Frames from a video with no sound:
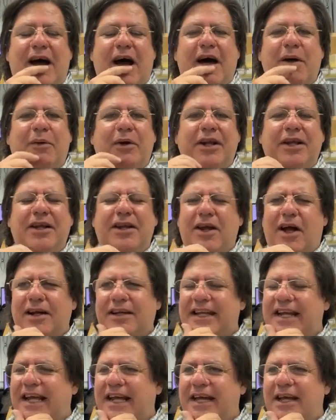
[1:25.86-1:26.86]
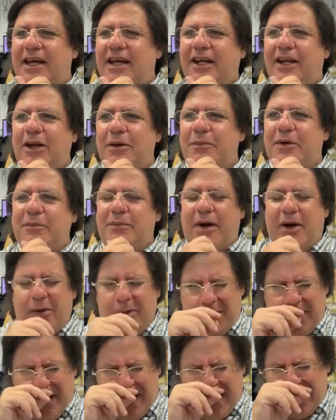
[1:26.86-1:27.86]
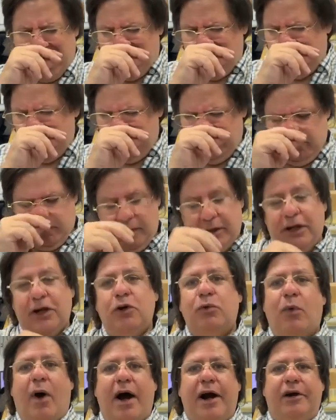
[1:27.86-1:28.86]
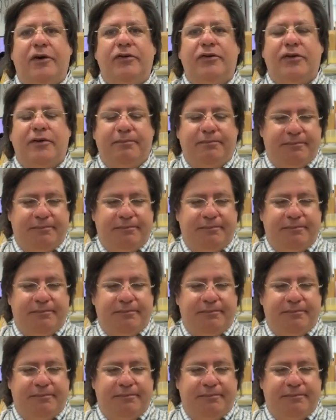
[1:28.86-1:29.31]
wanted to talk today a little bit about ear wires.